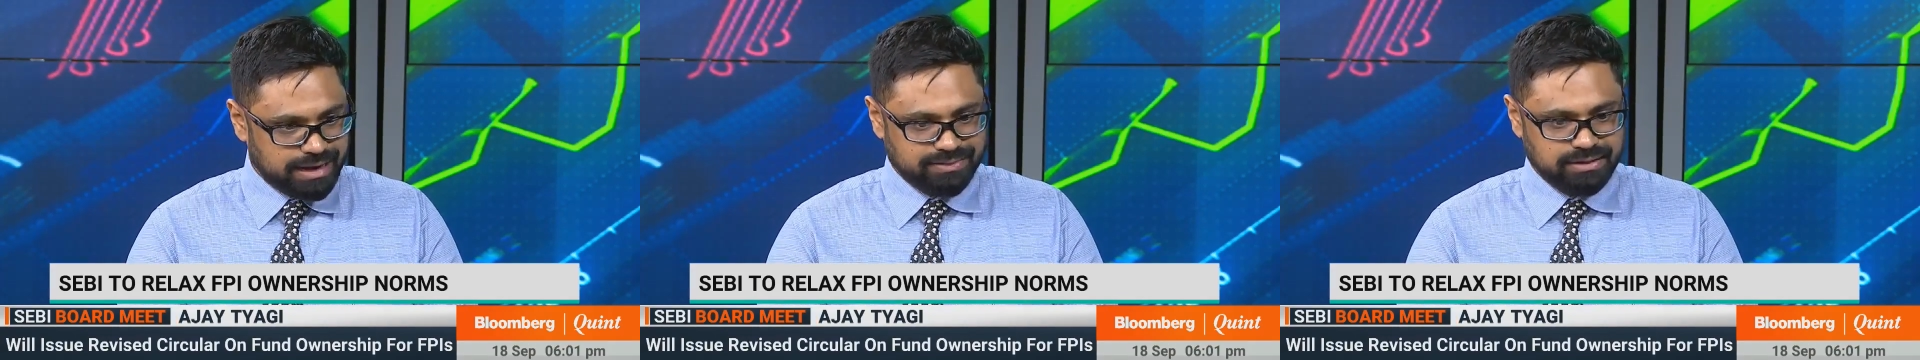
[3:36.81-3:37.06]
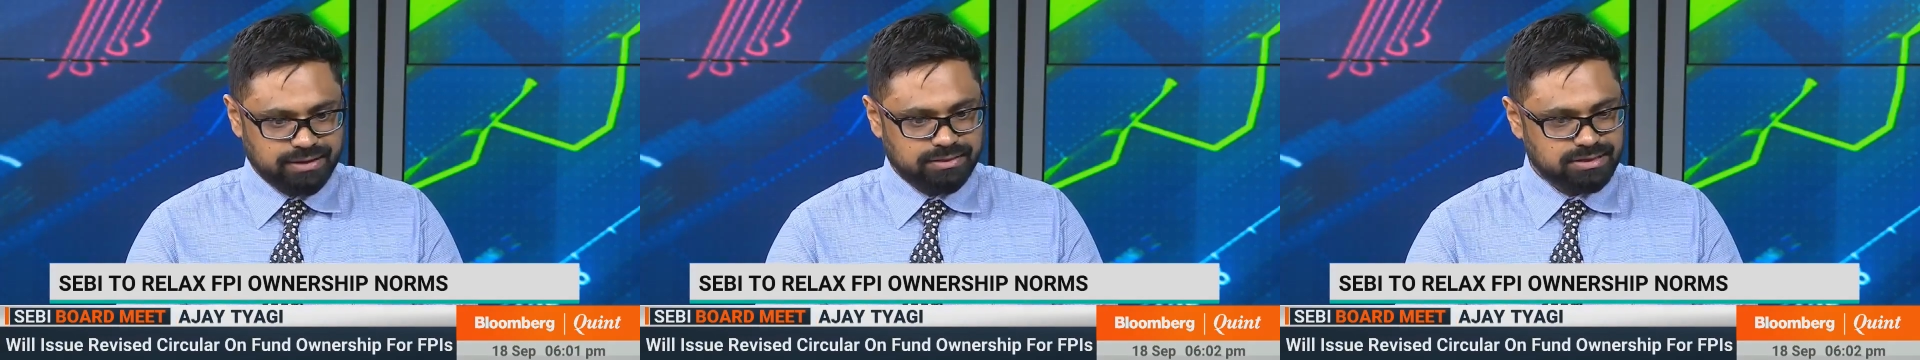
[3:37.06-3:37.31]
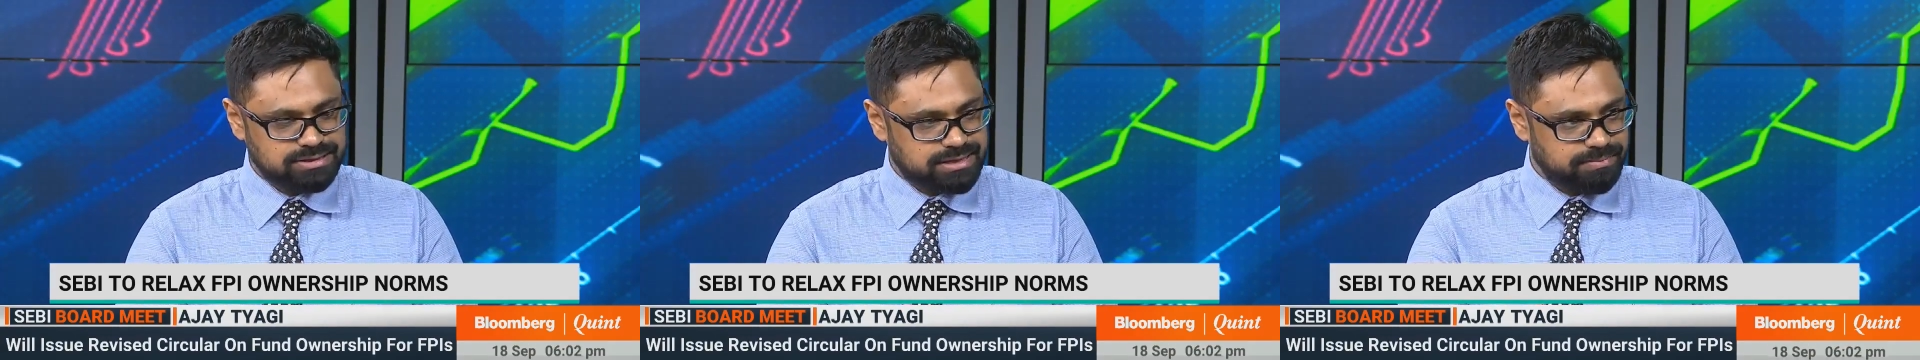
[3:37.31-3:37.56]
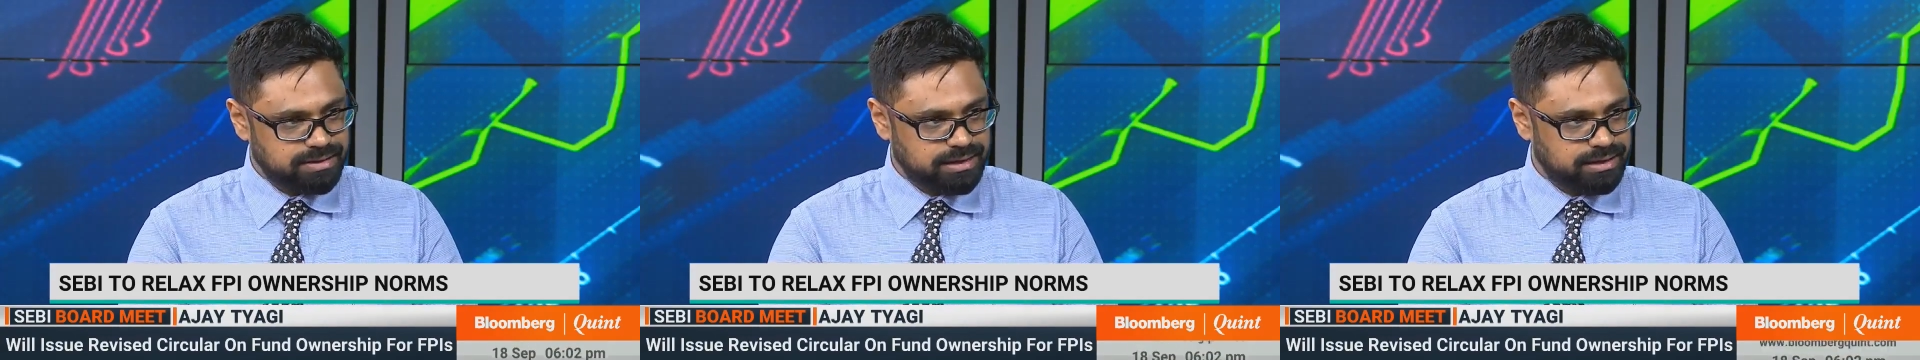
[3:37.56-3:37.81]
I think in the
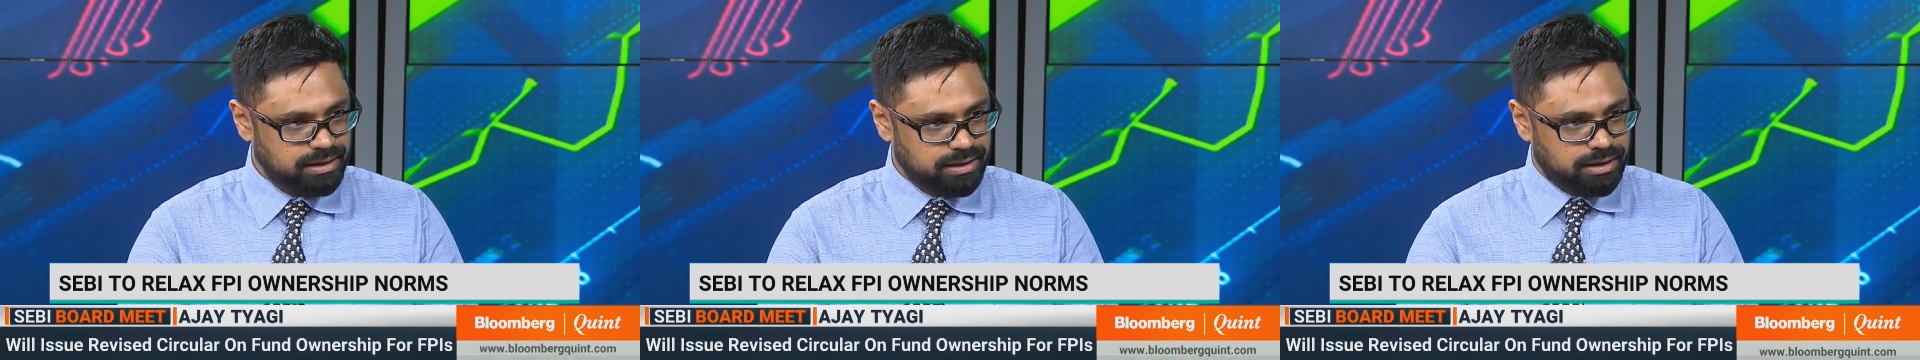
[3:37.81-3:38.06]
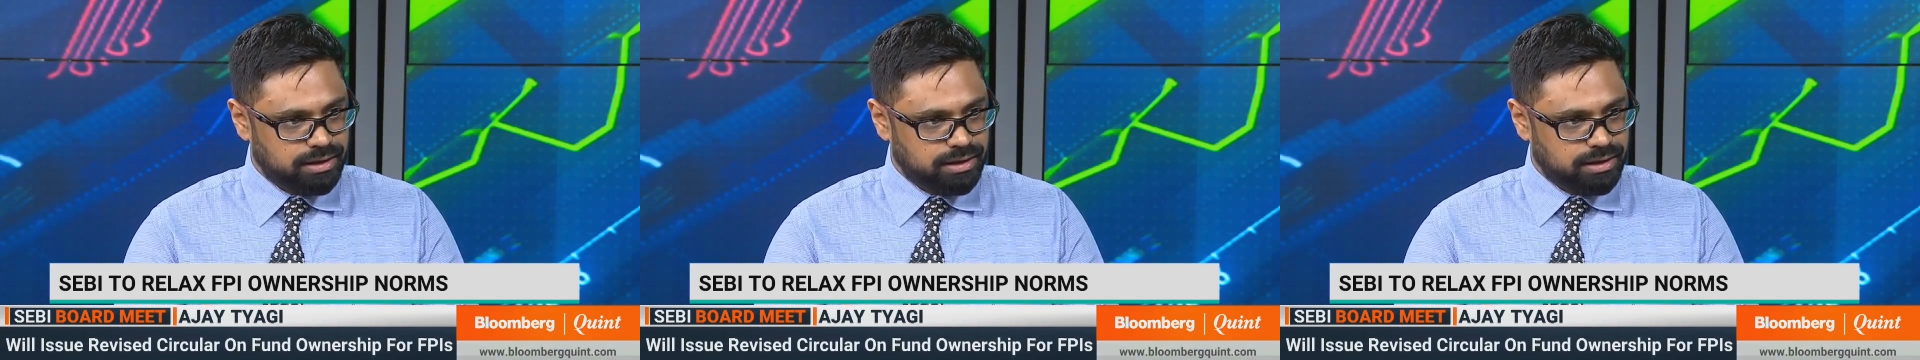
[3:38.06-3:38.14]
SEBI